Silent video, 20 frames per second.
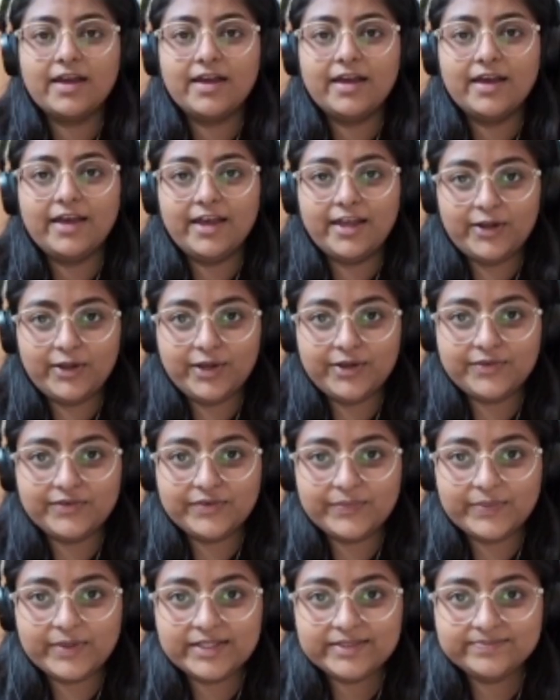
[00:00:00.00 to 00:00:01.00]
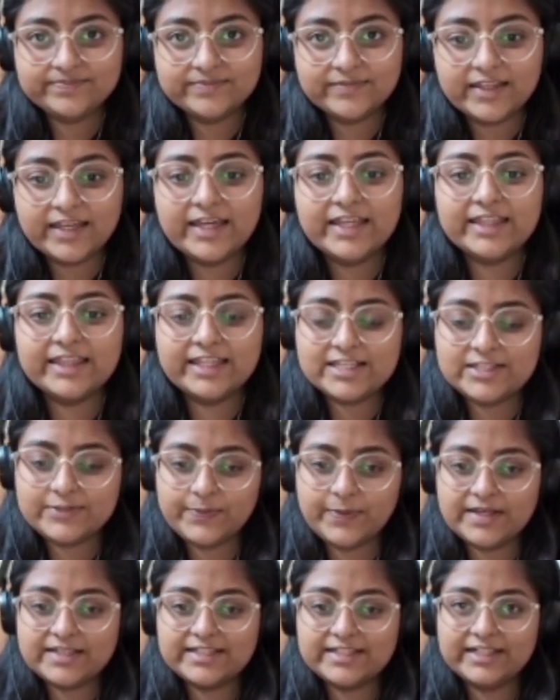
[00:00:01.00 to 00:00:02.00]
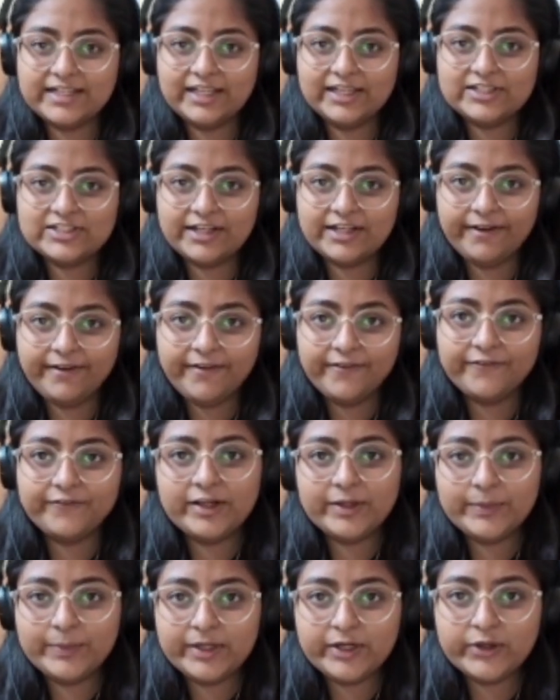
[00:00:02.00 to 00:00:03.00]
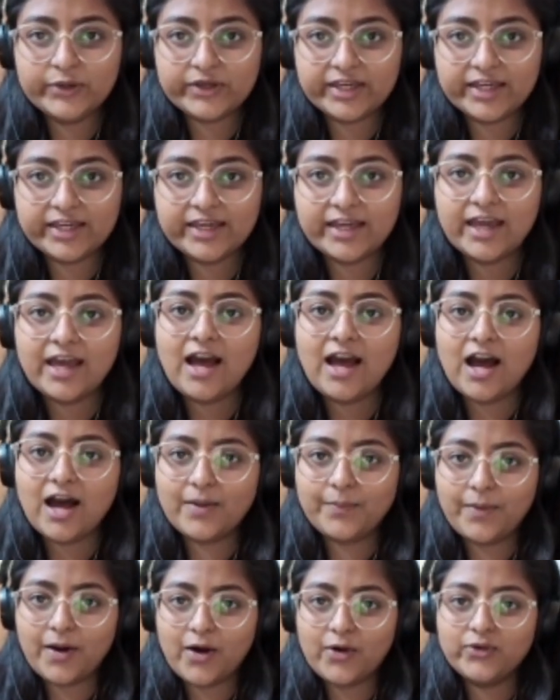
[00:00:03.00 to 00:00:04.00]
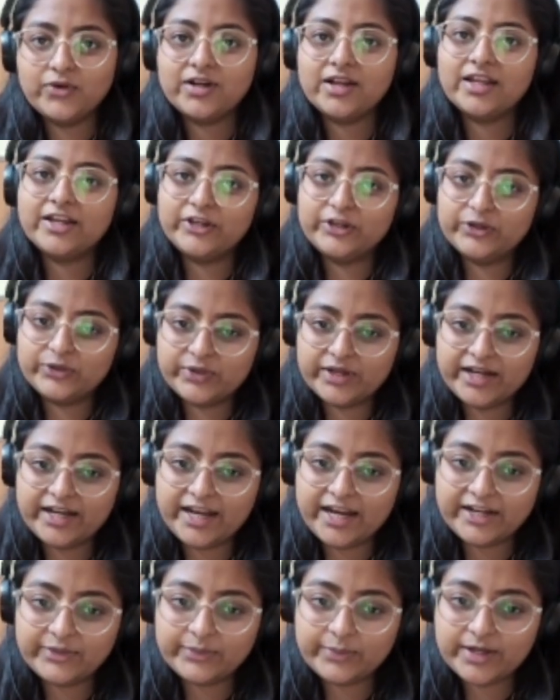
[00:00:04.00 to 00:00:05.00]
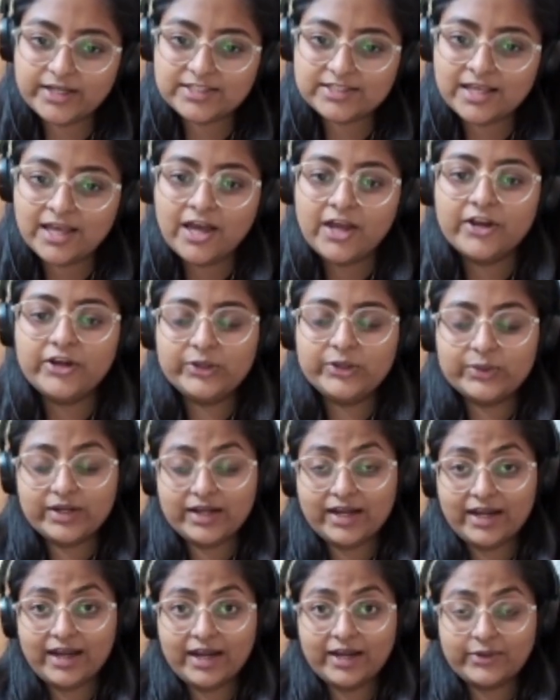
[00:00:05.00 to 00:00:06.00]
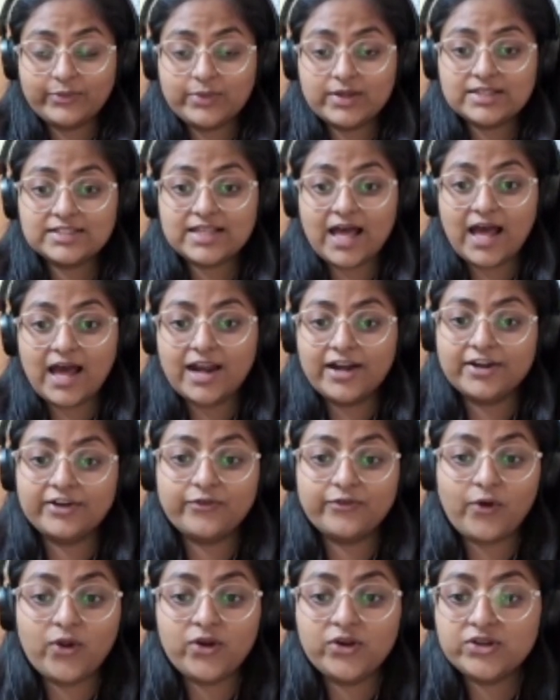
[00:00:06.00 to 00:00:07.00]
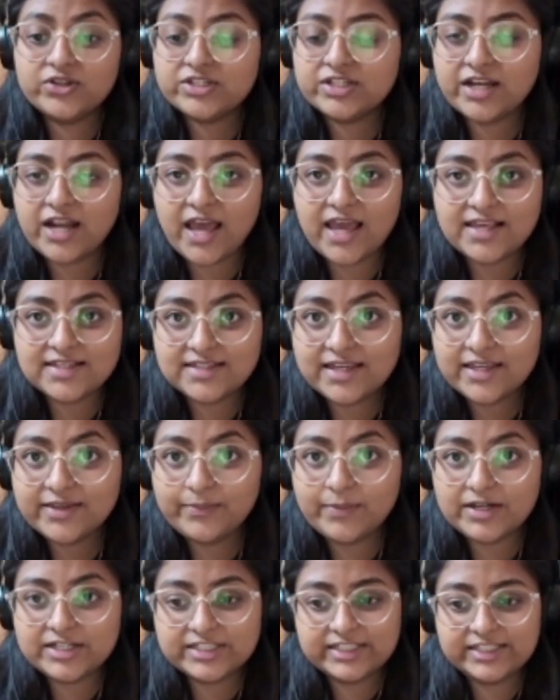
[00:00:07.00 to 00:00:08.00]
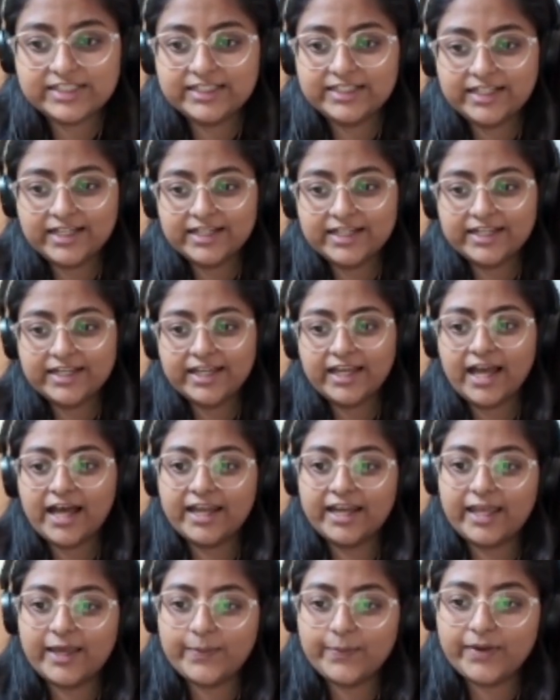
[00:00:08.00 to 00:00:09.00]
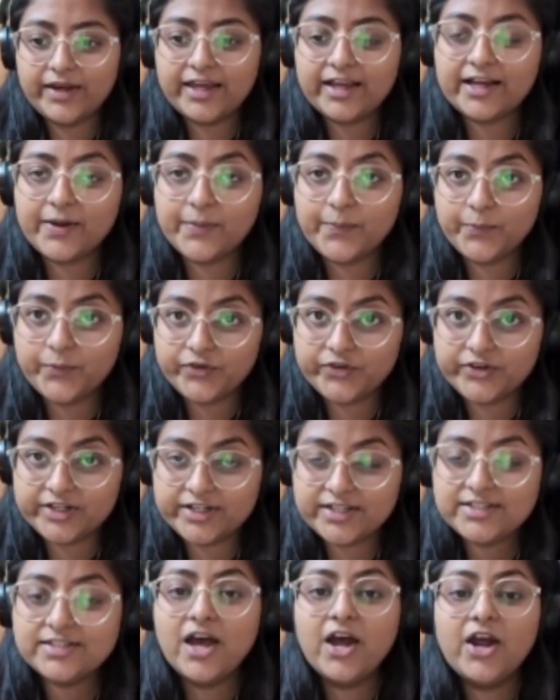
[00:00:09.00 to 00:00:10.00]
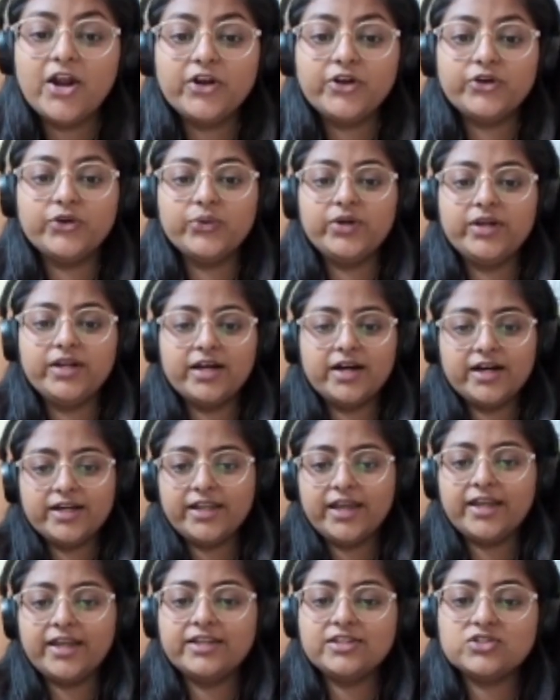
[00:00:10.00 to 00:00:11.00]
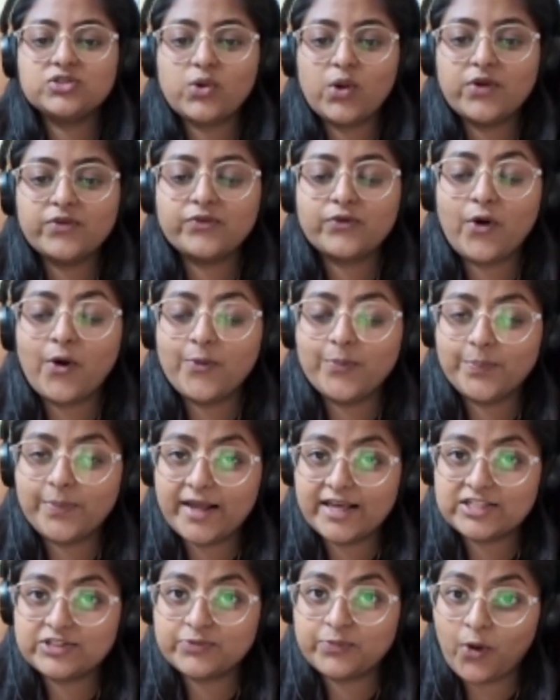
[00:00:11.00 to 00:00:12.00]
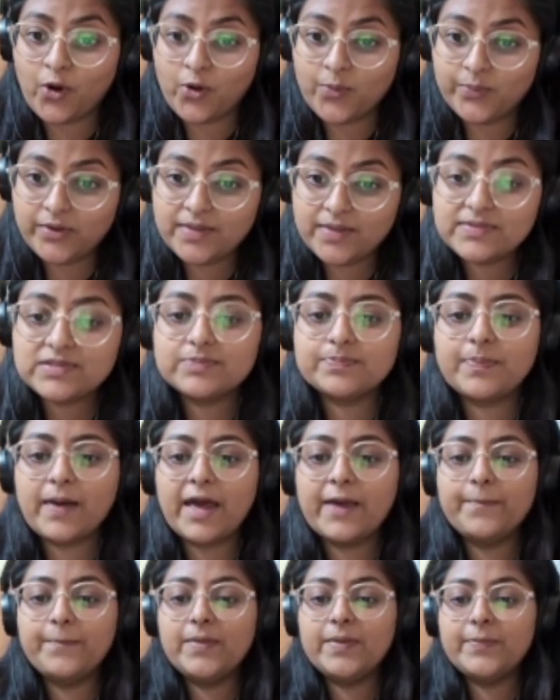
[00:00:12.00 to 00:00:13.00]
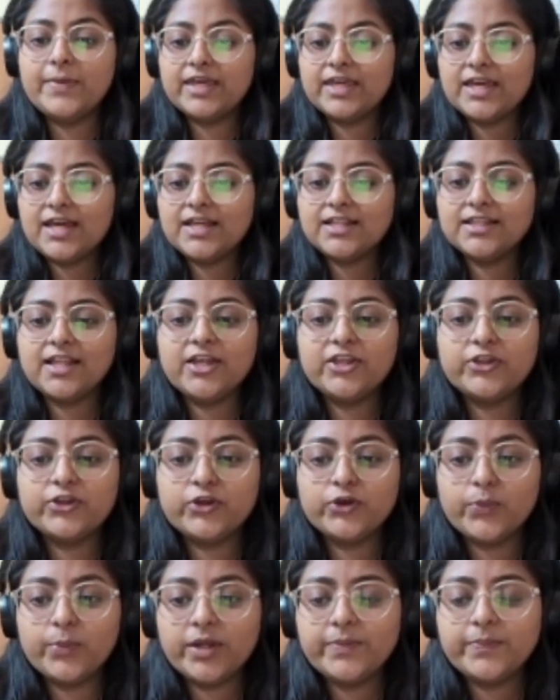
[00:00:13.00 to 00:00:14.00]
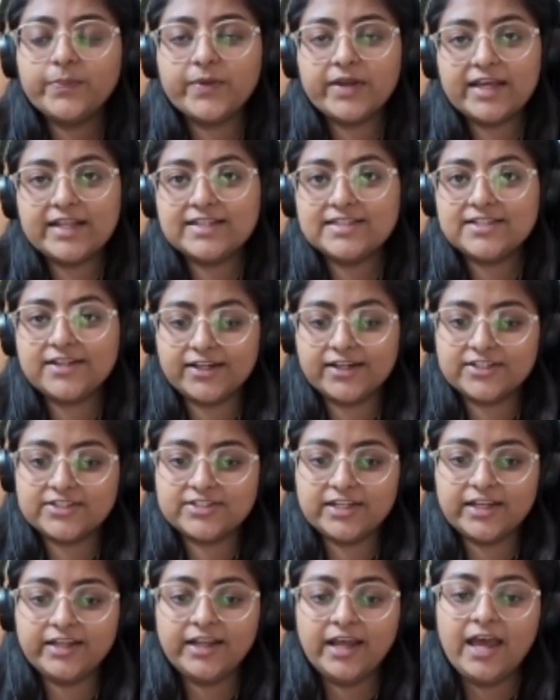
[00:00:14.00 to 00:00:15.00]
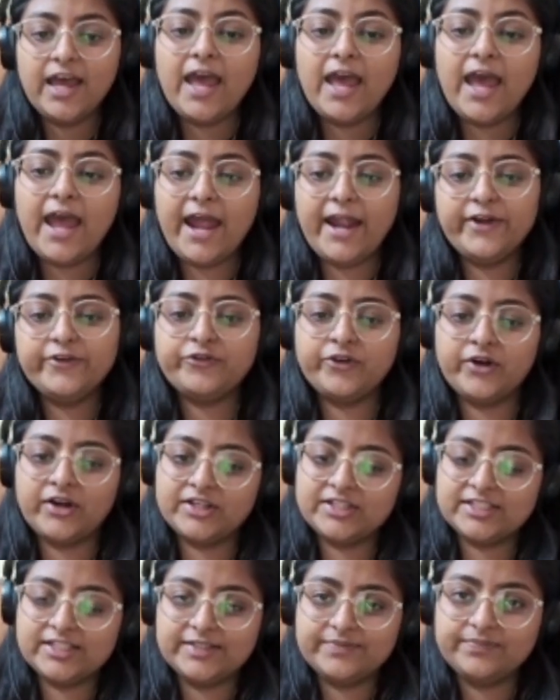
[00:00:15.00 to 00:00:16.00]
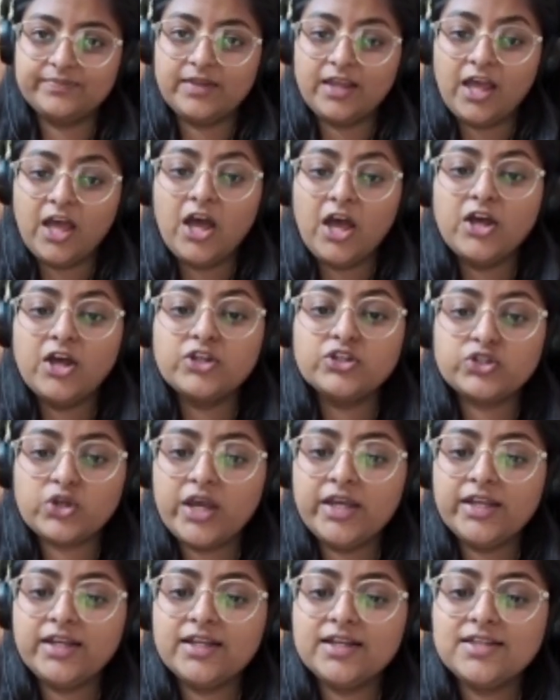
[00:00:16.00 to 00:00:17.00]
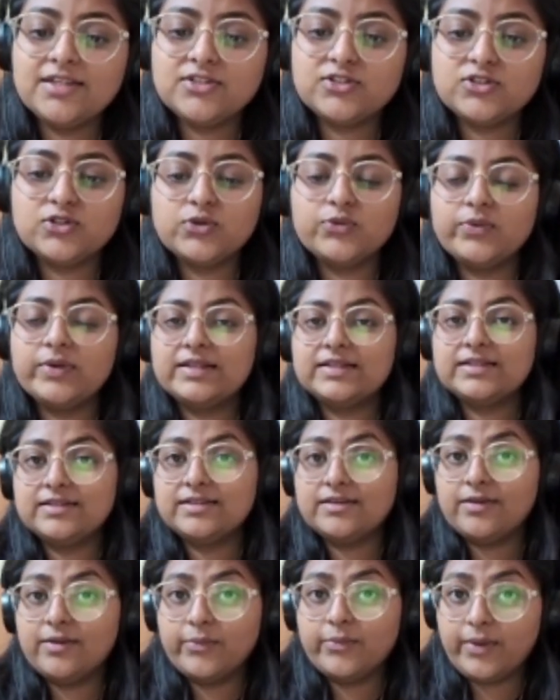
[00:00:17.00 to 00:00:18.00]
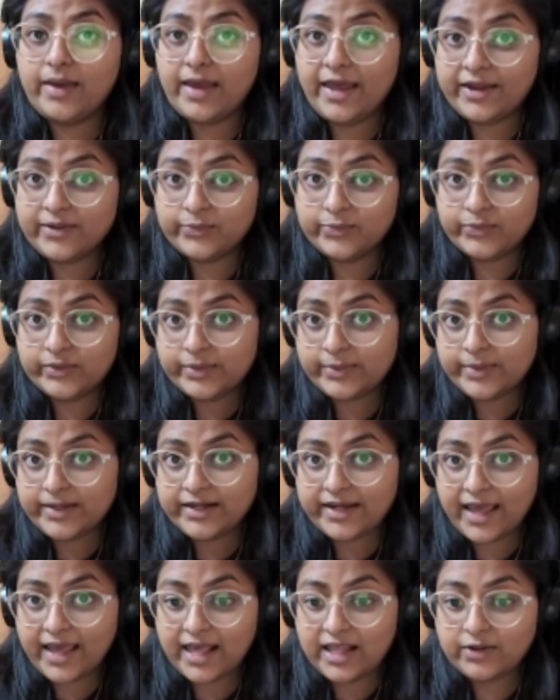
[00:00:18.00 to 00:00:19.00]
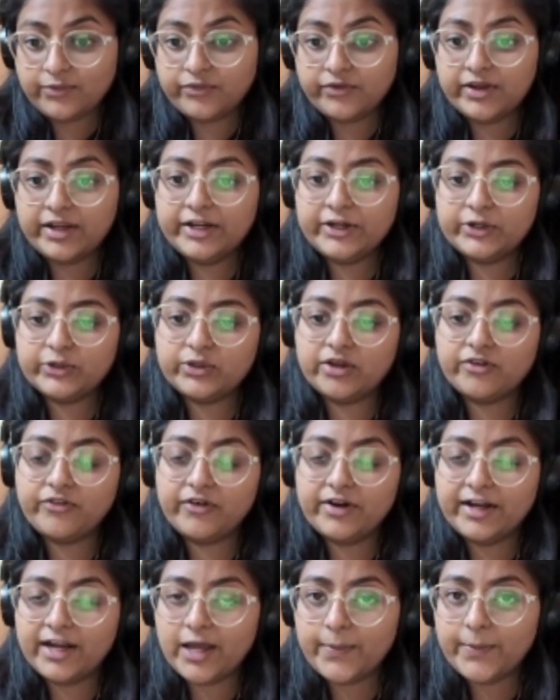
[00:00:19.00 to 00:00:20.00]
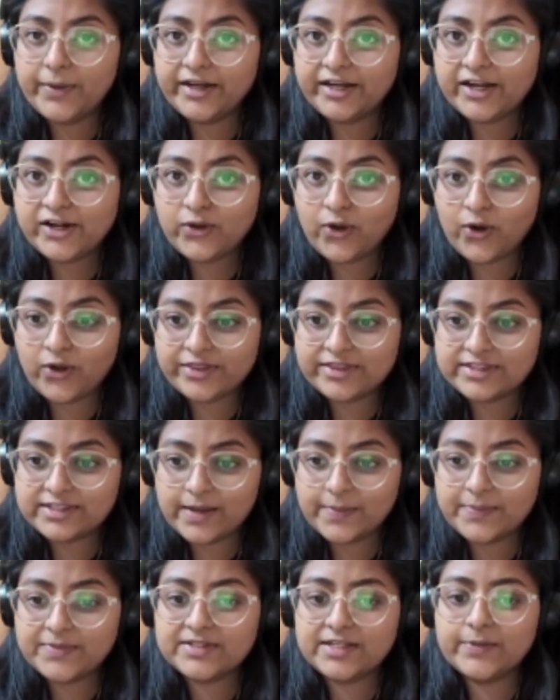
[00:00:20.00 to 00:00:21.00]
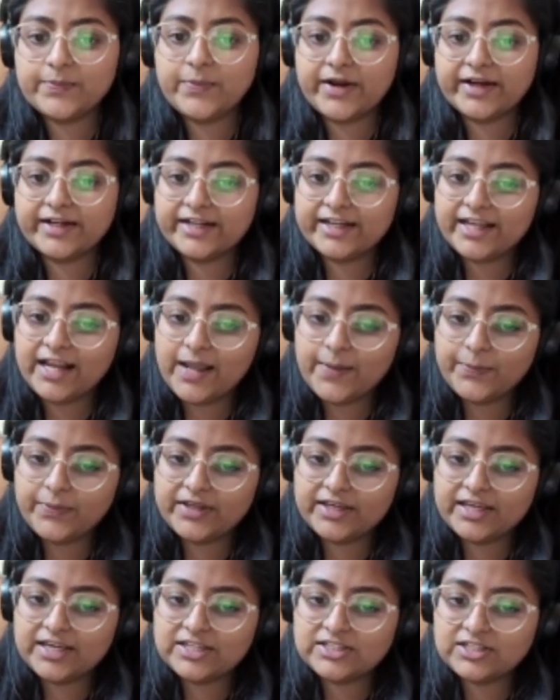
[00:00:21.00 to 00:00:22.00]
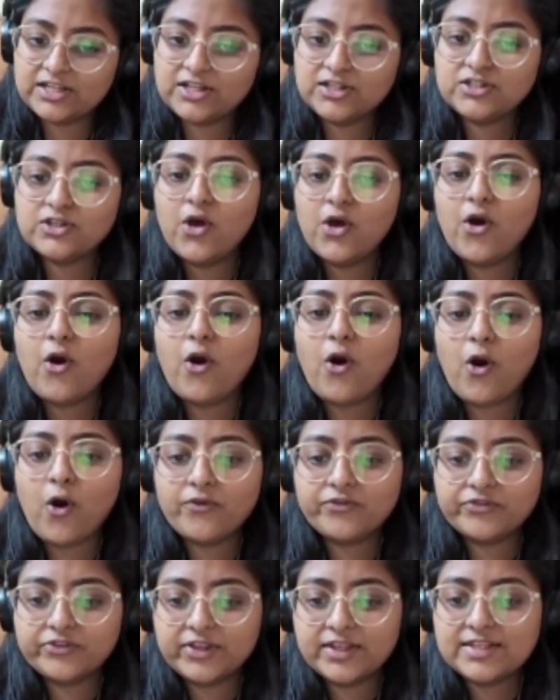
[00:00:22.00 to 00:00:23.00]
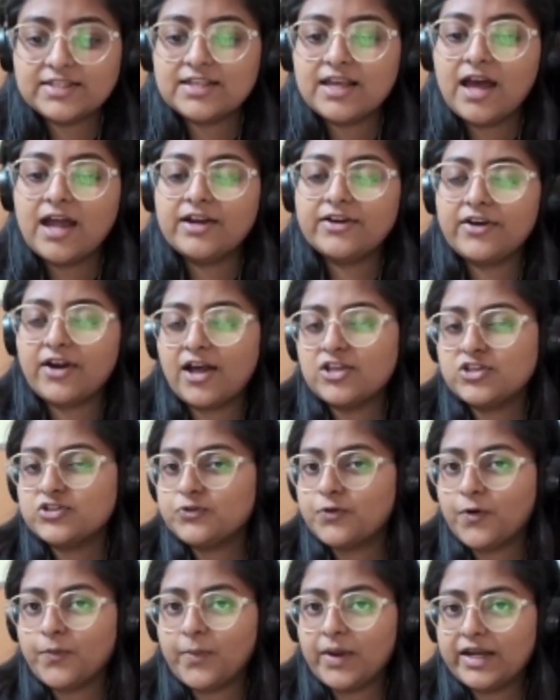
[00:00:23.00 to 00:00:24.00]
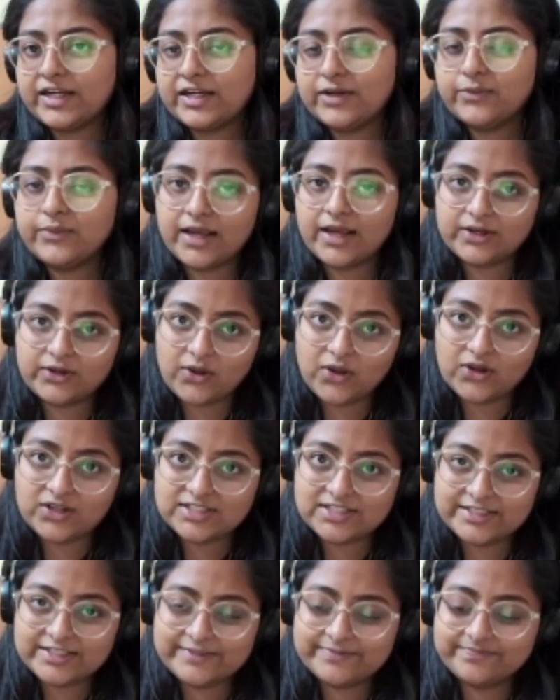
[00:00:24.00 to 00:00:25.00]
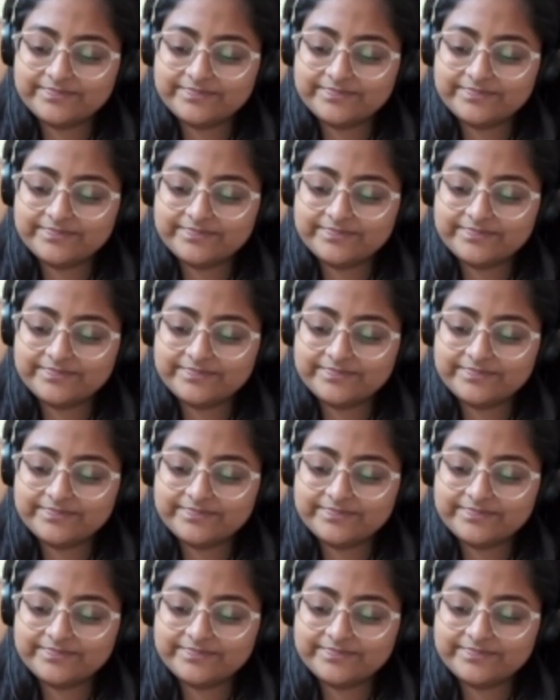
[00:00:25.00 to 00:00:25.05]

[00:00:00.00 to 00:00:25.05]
Hello everyone. In this presentation, we'll be looking about neural networks. Neural networks are revolutionizing machine learning, enabling computers to learn and solve complex problems by mimicking the human brain structure and function. Join us and we will delve into the fundamental concepts and practical applications of this transformative technology.